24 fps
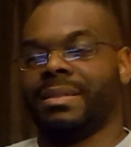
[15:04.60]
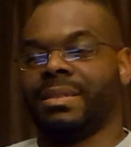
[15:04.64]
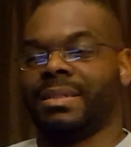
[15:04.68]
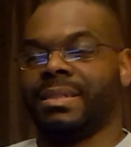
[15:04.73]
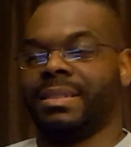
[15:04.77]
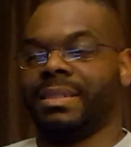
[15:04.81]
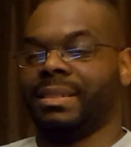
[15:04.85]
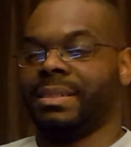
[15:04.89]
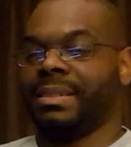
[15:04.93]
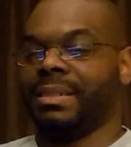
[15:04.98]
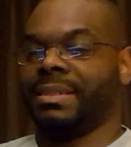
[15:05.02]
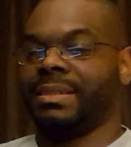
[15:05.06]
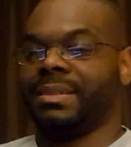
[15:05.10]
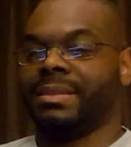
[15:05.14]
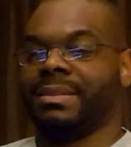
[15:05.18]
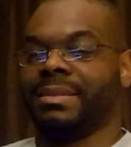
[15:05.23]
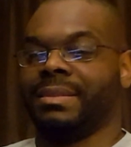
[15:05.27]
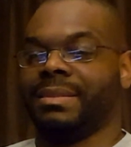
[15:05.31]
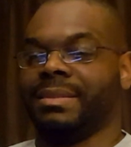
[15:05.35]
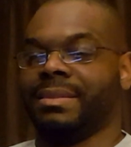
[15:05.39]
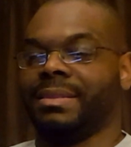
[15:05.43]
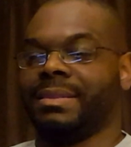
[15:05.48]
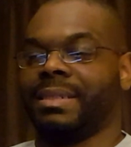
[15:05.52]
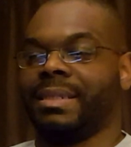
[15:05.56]
yeah, that
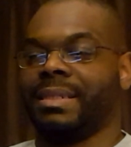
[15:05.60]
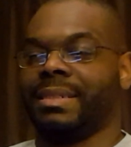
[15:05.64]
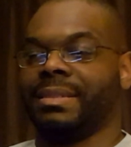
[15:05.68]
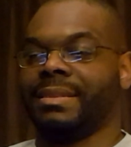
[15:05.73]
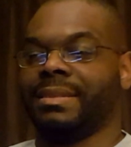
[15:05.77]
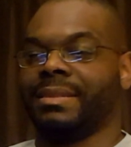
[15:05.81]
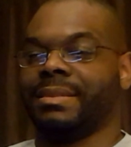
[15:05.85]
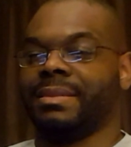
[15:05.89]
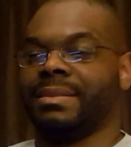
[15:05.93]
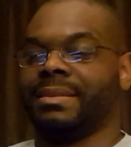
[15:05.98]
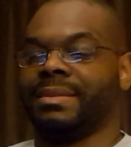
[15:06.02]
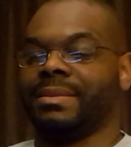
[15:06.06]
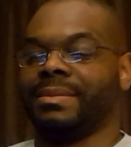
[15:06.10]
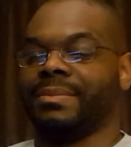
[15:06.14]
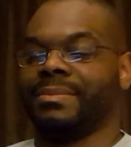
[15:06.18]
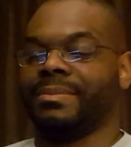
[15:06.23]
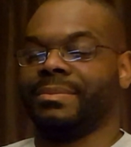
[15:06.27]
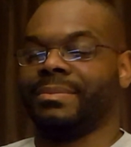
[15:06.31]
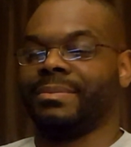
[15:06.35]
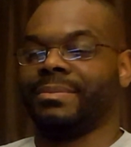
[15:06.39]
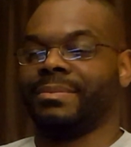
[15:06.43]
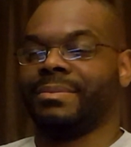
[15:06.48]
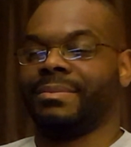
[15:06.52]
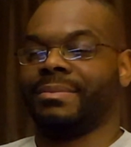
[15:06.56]
shit, that is,
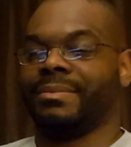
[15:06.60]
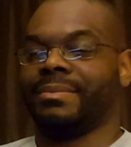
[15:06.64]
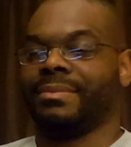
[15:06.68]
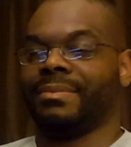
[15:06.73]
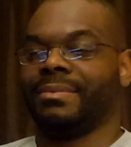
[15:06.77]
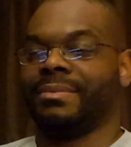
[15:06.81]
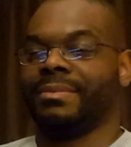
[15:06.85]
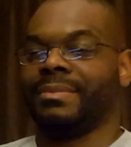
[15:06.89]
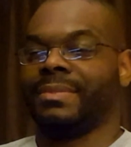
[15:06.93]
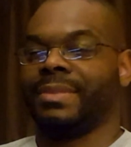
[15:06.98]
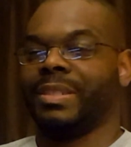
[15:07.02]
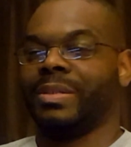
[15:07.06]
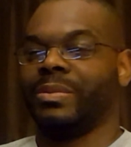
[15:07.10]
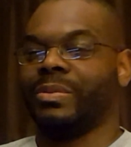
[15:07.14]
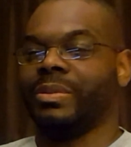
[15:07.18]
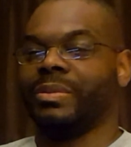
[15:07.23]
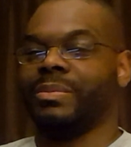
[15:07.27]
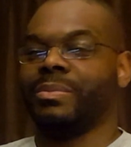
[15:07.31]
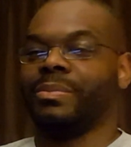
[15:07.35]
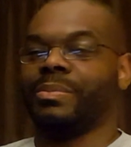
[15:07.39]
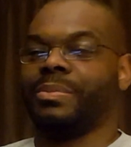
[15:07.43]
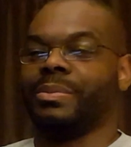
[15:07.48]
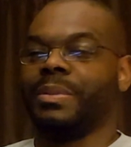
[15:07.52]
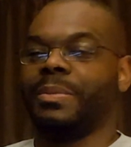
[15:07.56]
when
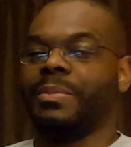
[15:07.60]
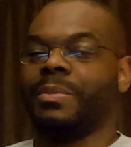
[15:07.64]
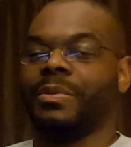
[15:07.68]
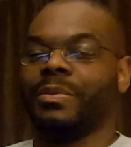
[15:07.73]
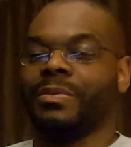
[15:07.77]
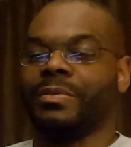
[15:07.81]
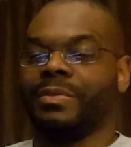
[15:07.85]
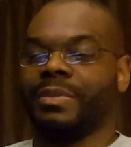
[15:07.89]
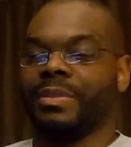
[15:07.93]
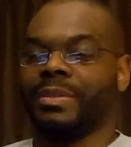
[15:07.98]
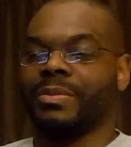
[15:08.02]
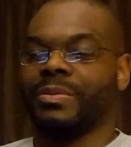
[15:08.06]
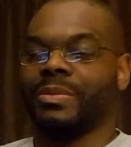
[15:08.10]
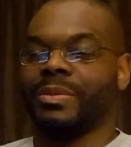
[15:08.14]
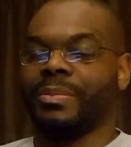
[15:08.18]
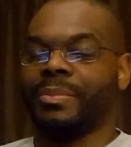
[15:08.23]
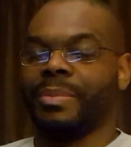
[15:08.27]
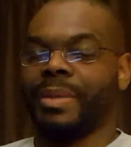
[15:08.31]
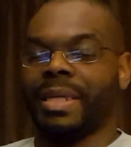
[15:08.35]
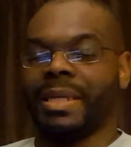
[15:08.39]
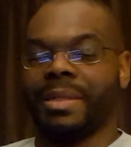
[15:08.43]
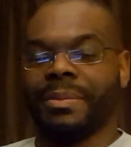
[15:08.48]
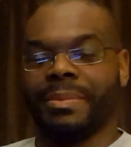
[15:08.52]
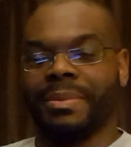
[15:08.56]
people fuck with
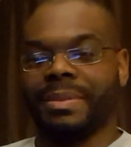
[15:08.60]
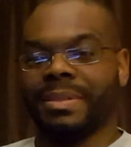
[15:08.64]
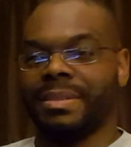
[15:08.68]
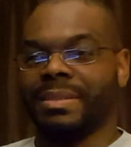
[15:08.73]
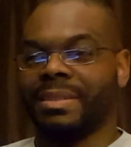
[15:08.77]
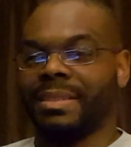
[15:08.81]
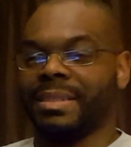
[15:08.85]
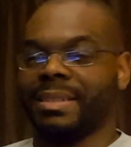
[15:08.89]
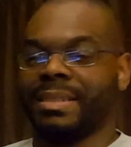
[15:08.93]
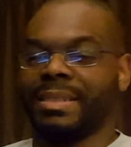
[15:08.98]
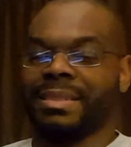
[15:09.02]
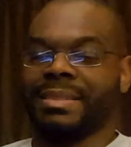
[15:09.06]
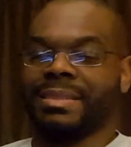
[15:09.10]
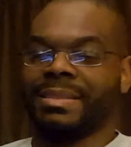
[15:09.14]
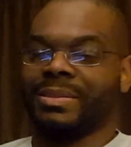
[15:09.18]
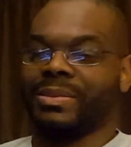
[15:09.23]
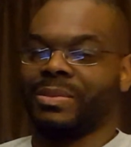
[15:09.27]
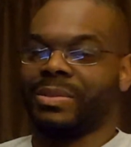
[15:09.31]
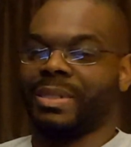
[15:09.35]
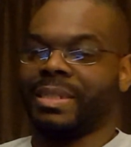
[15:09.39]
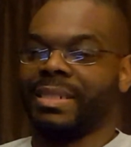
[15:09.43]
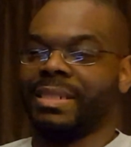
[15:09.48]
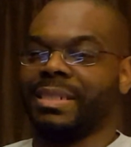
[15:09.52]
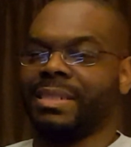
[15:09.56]
babies, that's
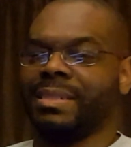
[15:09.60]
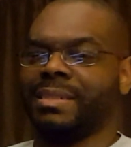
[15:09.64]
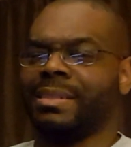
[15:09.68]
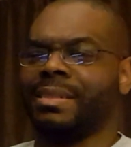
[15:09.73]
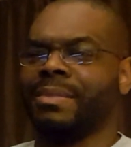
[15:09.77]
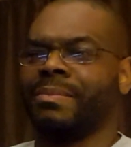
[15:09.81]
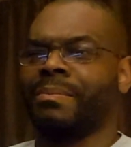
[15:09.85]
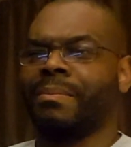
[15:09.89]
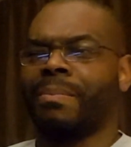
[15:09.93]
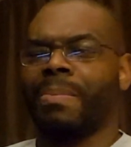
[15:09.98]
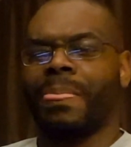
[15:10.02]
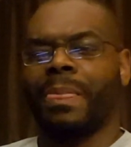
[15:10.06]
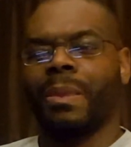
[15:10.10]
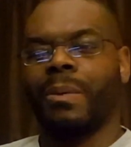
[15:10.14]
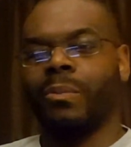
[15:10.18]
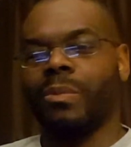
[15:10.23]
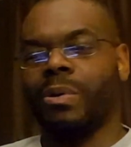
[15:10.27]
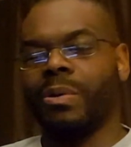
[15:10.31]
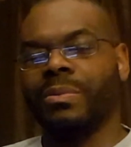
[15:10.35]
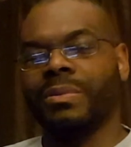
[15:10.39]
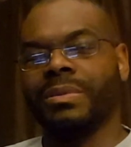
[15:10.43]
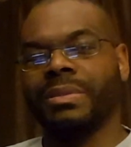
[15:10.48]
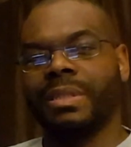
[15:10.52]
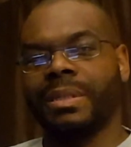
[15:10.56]
crazy. And then,
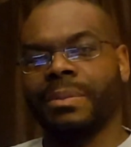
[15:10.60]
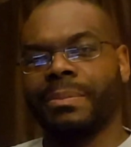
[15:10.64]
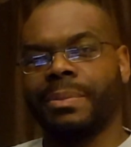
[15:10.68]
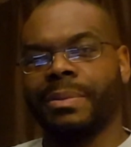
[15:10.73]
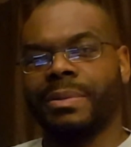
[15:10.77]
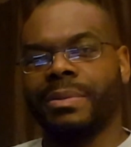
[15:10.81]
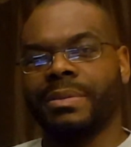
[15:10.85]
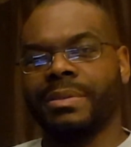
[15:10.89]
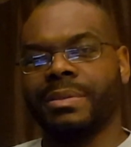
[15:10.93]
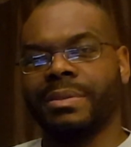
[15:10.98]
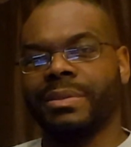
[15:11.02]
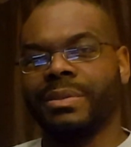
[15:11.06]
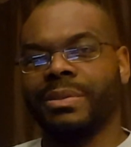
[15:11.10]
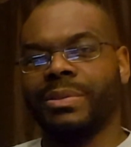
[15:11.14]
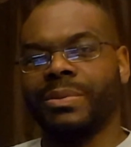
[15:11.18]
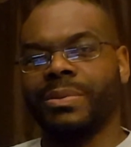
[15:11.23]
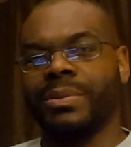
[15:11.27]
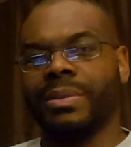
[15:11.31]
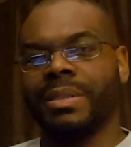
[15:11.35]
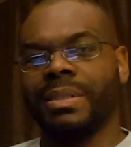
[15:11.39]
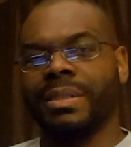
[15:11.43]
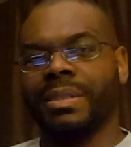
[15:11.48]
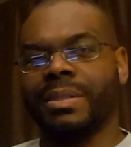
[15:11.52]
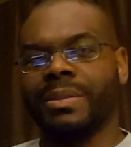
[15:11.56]
what was that person
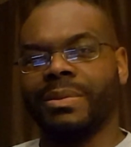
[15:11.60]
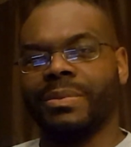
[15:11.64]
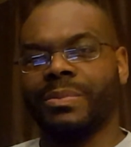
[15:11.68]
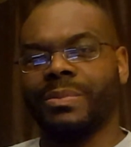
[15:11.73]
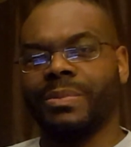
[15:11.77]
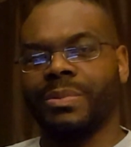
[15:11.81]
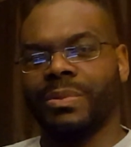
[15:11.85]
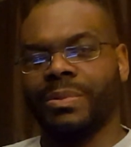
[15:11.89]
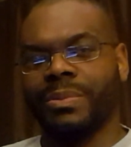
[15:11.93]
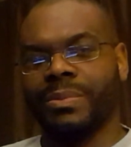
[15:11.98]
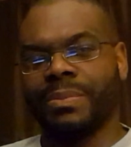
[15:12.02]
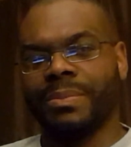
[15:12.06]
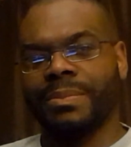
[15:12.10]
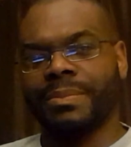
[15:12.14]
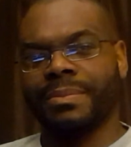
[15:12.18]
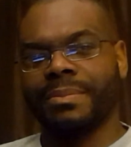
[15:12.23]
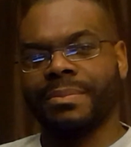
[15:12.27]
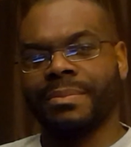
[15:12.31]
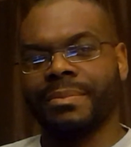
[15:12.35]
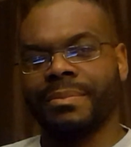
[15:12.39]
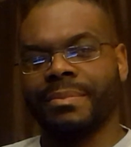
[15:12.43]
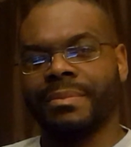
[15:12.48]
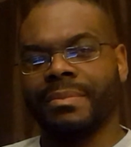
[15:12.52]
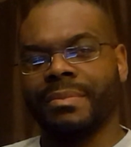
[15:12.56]
doing in that room
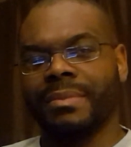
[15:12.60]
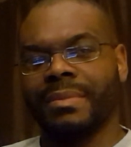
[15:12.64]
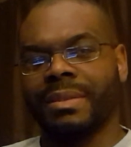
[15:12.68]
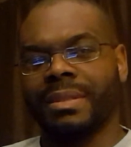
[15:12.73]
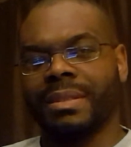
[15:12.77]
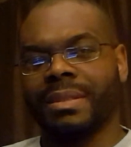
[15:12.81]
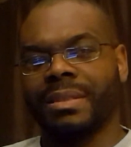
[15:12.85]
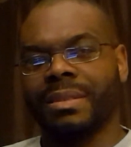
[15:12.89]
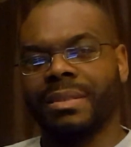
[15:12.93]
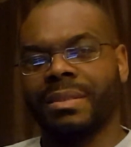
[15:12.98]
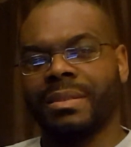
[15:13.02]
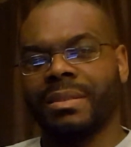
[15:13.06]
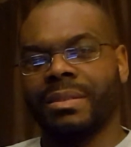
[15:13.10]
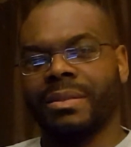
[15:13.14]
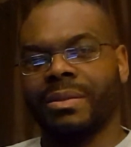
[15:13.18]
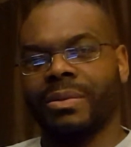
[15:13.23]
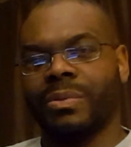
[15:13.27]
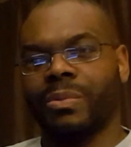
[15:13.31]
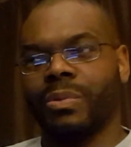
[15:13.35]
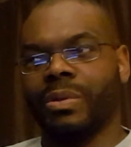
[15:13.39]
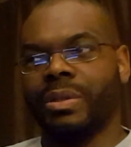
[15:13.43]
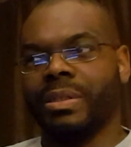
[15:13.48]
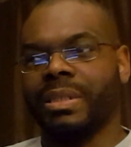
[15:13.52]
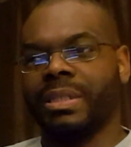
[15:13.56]

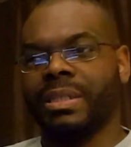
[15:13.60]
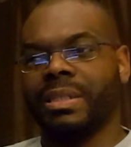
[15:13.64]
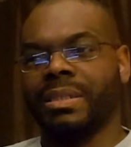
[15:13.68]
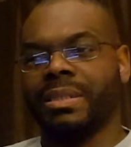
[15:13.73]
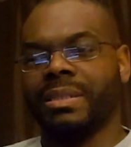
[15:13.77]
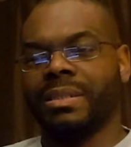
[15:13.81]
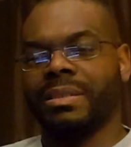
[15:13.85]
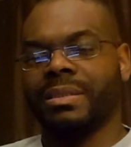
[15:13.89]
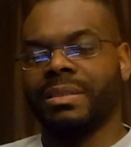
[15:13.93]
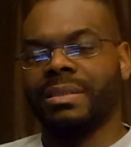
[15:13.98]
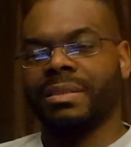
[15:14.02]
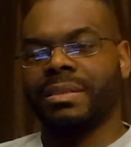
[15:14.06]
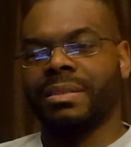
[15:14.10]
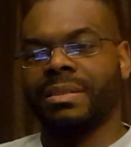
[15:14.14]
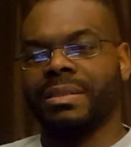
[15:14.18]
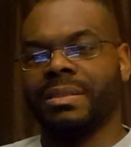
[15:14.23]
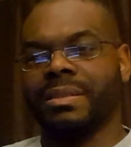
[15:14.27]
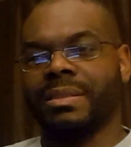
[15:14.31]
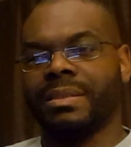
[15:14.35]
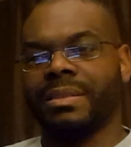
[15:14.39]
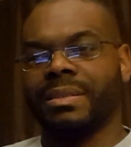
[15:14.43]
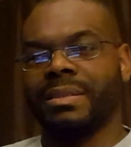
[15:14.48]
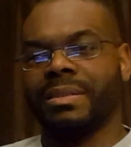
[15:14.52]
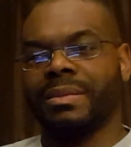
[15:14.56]
where they
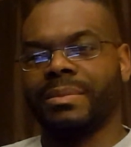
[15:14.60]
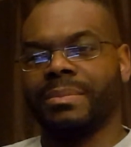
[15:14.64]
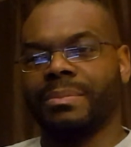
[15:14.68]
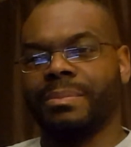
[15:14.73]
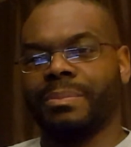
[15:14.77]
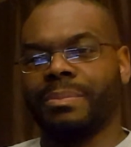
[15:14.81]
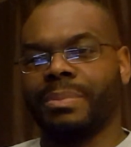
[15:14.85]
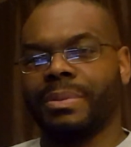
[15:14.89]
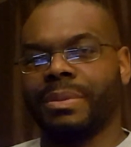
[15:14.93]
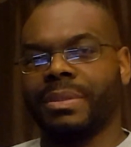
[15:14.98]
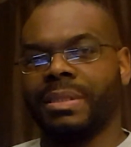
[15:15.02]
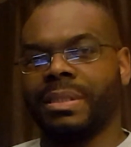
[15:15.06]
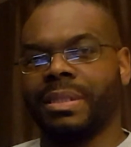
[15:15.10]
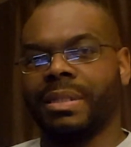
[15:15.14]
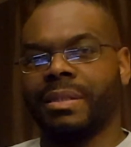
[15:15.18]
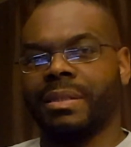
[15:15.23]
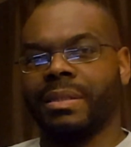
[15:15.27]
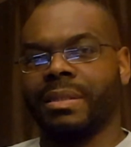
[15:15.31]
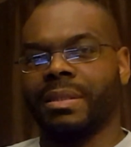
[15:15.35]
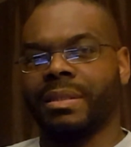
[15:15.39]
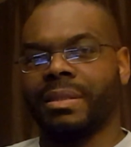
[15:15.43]
put their